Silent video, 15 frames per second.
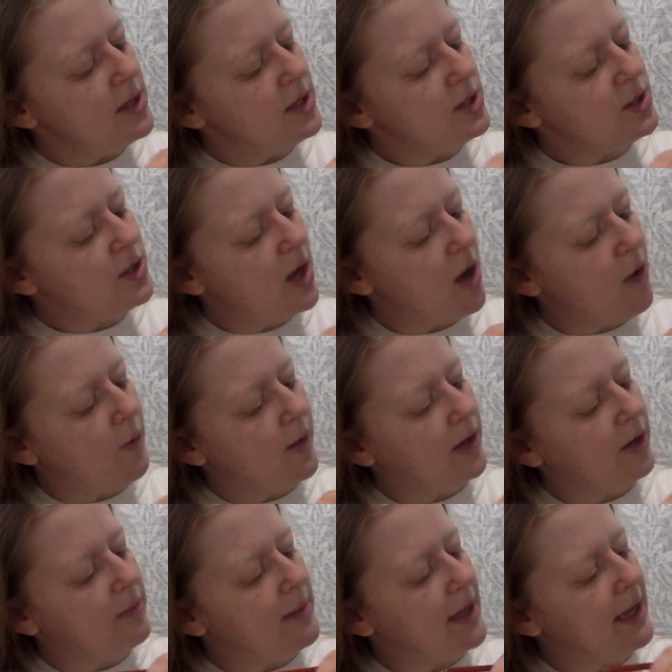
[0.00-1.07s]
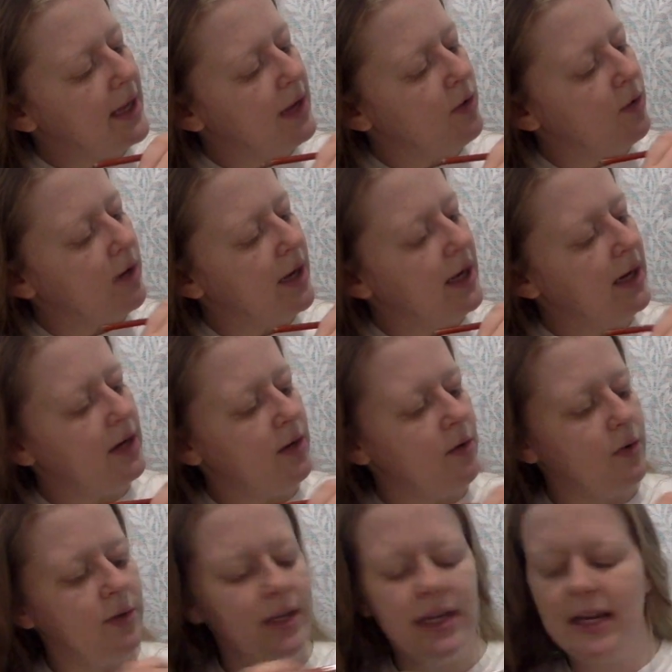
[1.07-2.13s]
So when you're making green, you
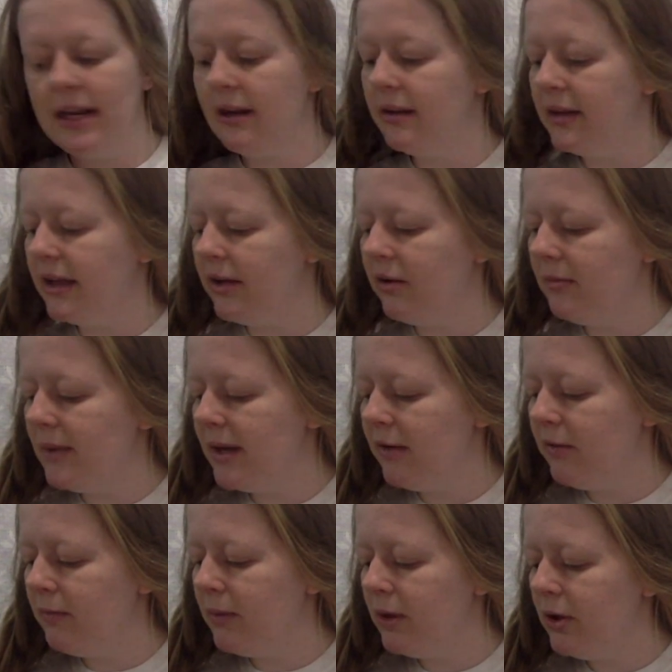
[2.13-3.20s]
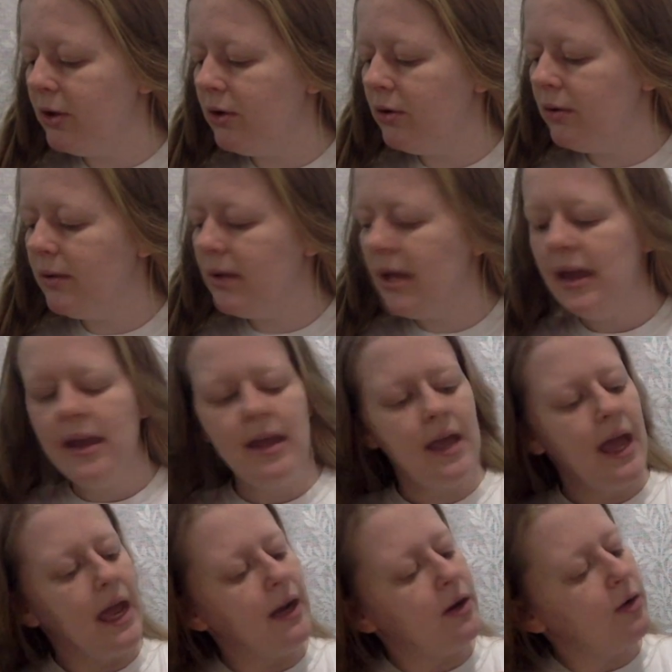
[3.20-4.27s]
only need a little bit of blue
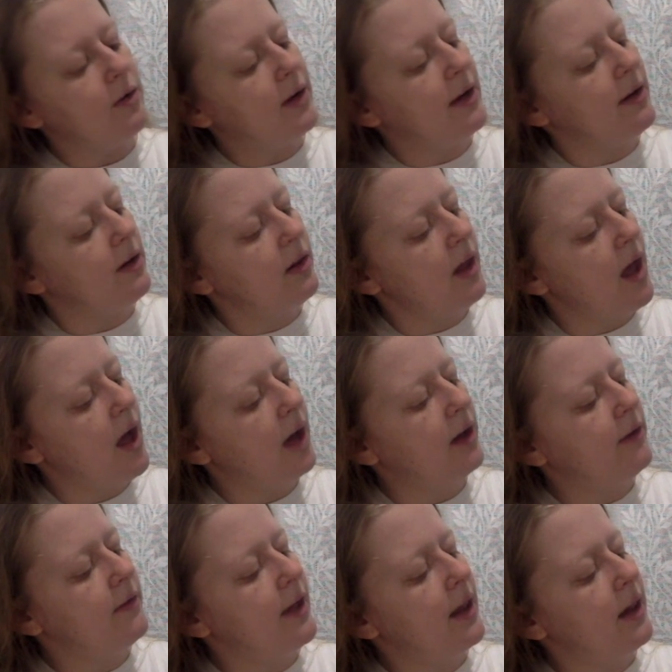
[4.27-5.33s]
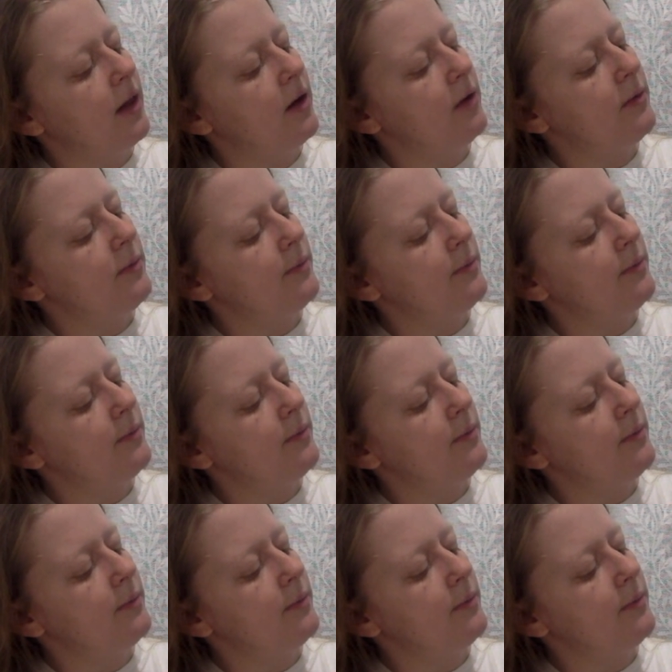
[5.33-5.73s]
and you need a lot of yellow.